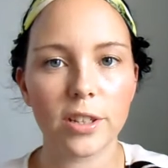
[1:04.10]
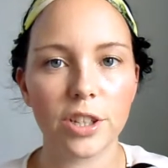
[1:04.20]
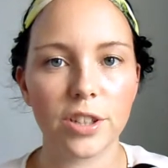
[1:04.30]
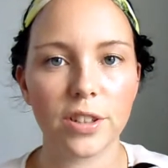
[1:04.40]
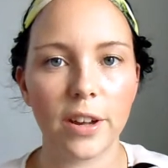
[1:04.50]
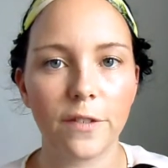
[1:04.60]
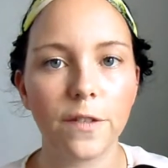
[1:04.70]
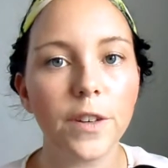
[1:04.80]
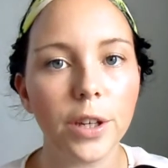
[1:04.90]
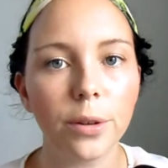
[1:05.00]
you is just a
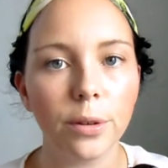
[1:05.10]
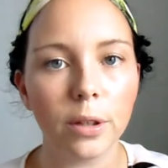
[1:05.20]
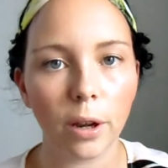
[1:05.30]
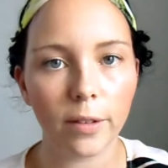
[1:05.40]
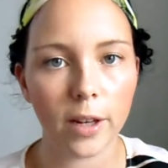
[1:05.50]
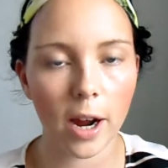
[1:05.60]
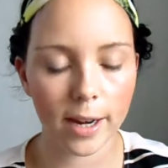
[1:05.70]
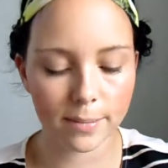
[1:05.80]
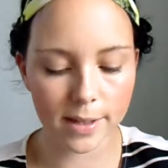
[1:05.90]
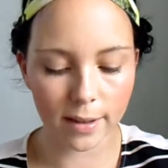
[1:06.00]
few clothing
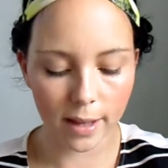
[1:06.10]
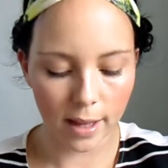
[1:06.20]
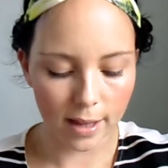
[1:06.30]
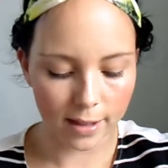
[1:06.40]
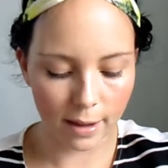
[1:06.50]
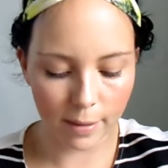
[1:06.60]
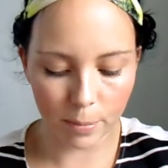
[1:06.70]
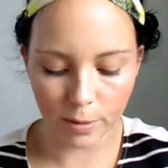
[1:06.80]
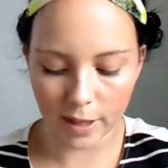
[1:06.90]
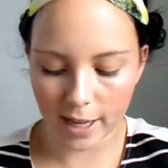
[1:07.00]
items that we
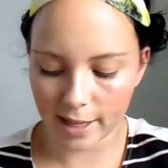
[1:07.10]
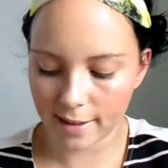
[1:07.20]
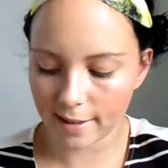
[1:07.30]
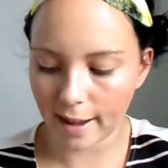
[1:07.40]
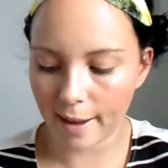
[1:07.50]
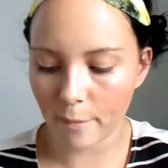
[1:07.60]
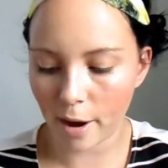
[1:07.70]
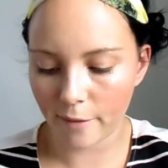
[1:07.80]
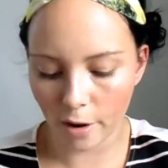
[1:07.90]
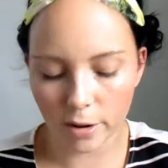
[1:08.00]
bought the kids.
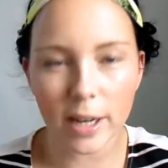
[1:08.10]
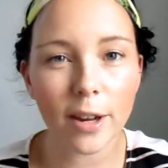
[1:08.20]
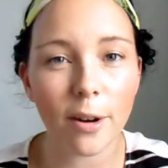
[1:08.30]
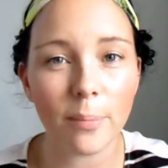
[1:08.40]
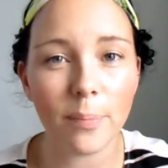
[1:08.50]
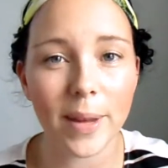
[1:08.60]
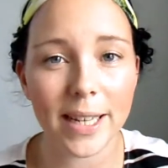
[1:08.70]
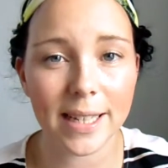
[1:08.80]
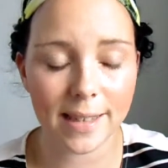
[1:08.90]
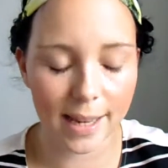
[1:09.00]
I've only got
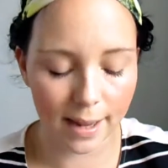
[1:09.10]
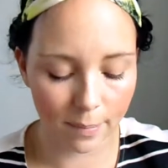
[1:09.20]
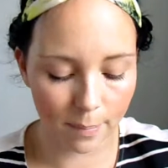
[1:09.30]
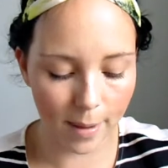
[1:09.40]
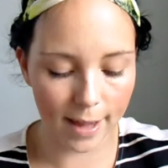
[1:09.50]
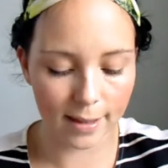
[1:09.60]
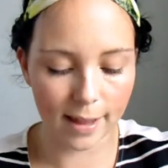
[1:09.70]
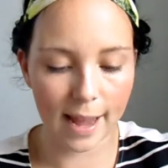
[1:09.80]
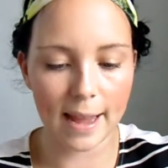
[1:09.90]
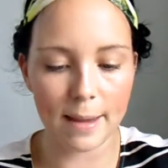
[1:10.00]
Bentleys here, but
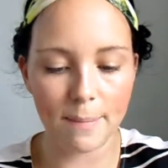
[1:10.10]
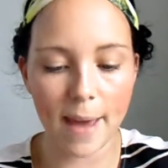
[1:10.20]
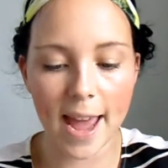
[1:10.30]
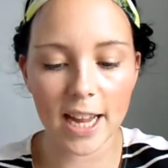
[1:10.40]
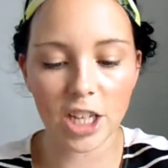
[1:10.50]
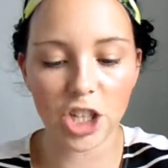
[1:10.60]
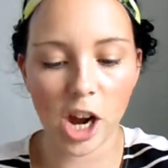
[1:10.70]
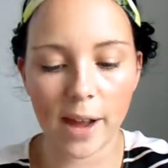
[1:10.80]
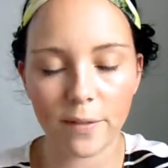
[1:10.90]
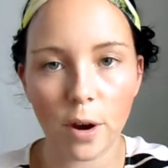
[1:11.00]
they match.
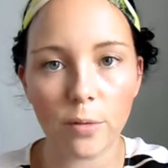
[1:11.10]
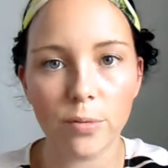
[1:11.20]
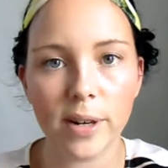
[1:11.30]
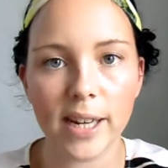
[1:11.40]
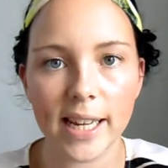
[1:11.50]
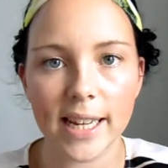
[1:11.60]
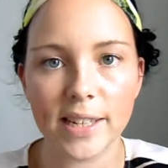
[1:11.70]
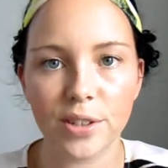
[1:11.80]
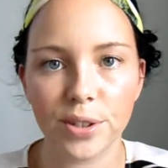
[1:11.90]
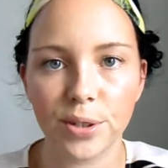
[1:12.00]
I've got really
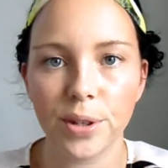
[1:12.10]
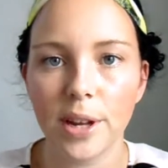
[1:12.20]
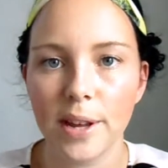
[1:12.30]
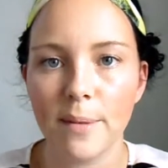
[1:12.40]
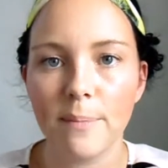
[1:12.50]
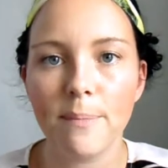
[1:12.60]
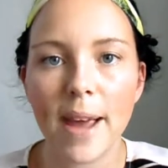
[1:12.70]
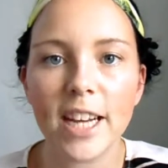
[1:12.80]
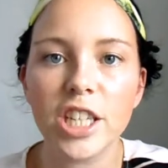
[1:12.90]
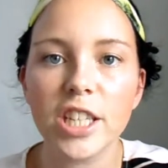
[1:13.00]
into
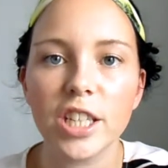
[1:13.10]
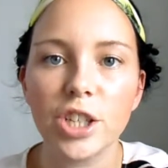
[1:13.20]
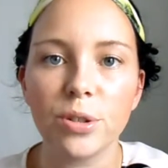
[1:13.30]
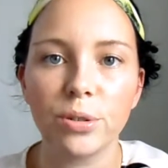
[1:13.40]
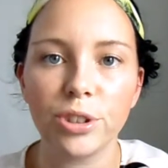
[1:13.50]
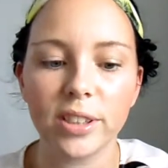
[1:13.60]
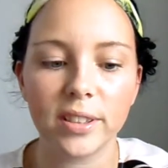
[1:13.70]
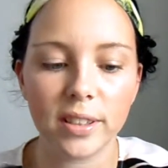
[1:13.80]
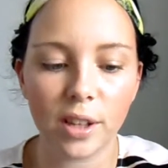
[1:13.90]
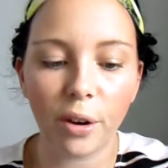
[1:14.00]
matching the
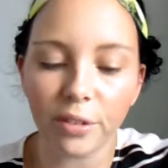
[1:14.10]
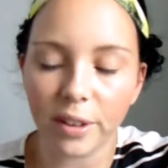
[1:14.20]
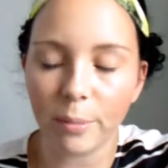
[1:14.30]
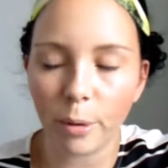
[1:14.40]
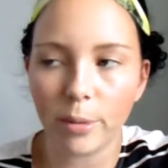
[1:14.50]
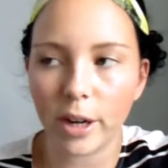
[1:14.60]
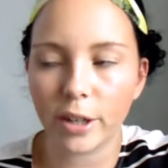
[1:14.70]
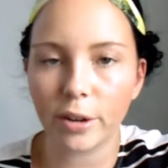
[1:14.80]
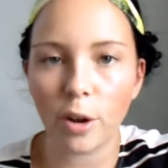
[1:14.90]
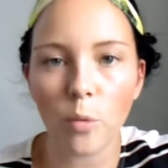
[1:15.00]
children's clothes at the moment. I
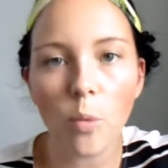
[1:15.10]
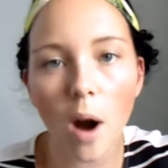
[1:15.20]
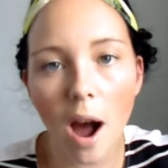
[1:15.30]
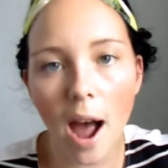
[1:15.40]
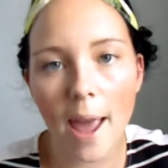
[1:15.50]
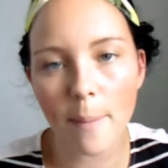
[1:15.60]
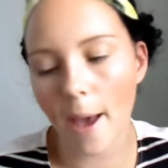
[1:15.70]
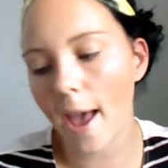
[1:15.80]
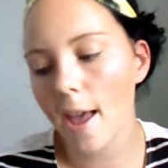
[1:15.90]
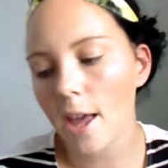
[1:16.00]
don't know why, but
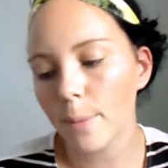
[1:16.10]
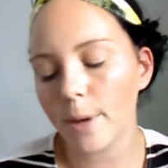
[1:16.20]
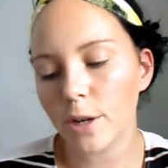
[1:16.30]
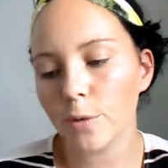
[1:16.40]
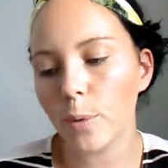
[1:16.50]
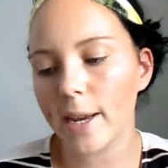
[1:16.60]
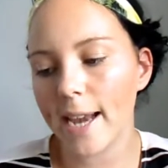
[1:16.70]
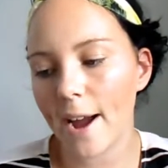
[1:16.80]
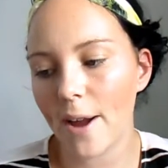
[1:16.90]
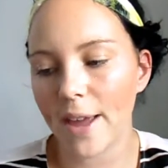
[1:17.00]
because we
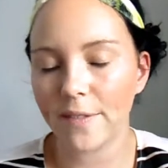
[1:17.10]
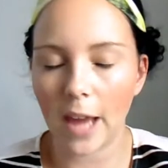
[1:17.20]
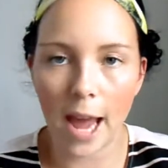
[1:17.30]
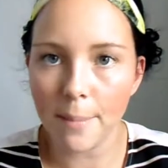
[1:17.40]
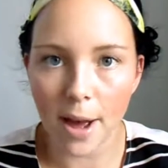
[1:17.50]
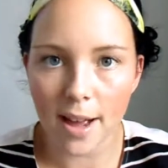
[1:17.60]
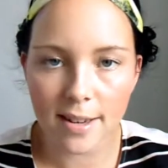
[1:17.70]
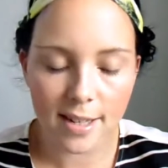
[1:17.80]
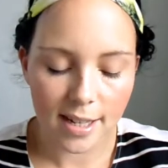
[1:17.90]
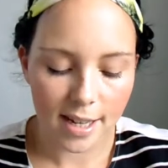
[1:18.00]
now have Kmart,